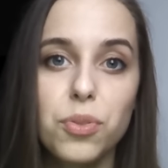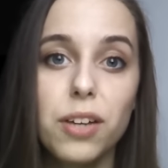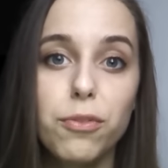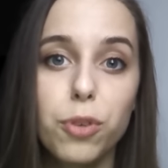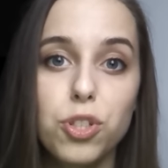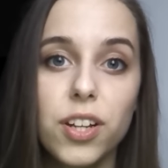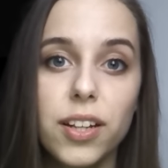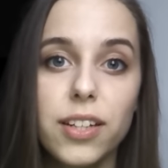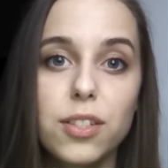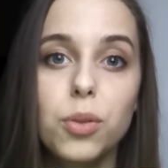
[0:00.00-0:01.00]

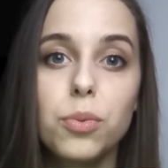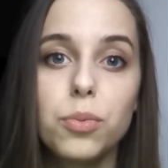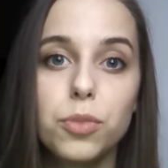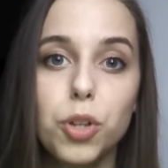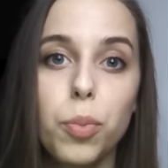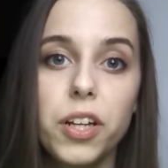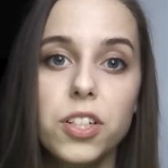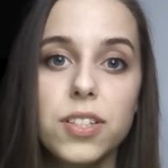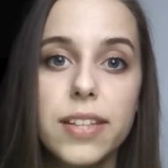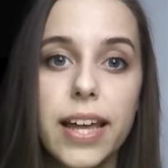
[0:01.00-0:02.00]
unfortunately, so no
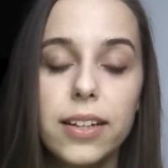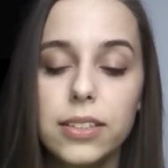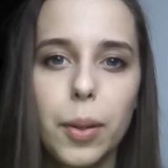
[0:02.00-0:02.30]
predictions there.